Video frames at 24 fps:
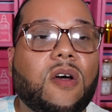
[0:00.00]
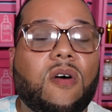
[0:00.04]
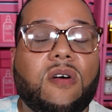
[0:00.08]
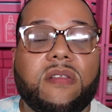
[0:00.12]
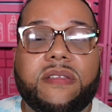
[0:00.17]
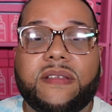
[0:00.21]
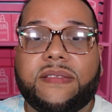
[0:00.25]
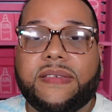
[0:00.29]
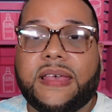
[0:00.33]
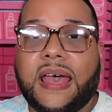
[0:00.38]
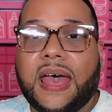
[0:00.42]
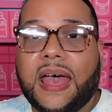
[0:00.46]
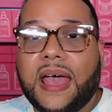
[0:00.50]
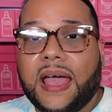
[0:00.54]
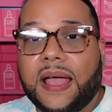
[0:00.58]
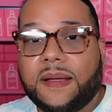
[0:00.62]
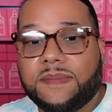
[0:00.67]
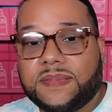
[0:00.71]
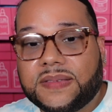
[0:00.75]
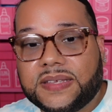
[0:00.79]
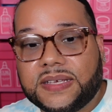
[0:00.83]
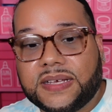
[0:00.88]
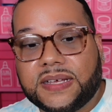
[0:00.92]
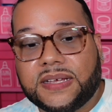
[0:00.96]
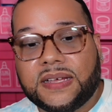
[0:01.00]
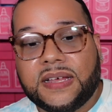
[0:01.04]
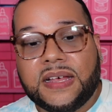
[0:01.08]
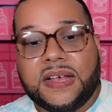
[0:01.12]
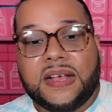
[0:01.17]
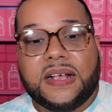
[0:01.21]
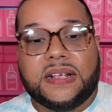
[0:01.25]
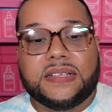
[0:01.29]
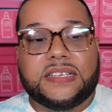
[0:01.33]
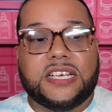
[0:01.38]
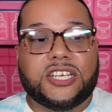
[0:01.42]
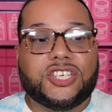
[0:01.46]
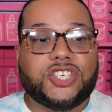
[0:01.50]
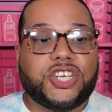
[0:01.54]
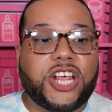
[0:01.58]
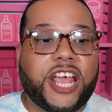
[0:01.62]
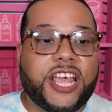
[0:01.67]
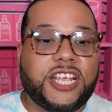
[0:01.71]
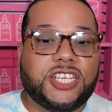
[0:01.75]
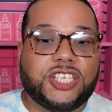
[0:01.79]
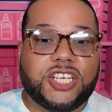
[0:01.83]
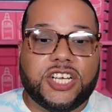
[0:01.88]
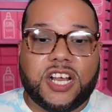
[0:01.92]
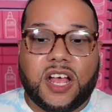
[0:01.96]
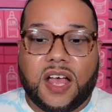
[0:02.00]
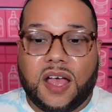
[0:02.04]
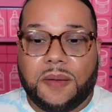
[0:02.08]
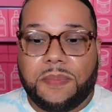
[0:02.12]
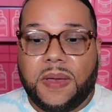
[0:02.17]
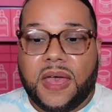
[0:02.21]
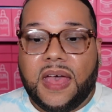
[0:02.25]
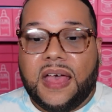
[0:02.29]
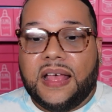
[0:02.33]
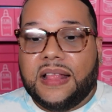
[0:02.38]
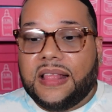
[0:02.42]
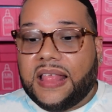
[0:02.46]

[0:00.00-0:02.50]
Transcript: all the time to change it up.